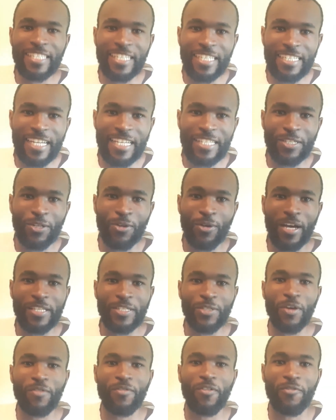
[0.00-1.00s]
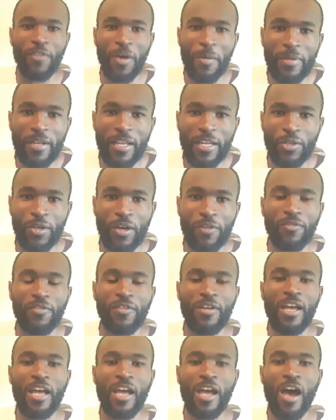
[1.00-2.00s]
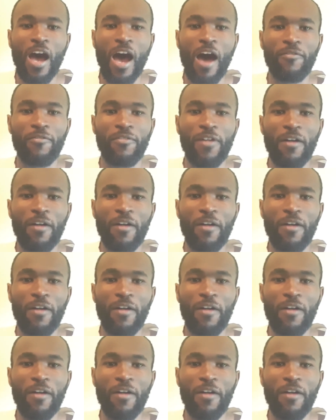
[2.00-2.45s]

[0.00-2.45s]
sit as long as you have a family and you have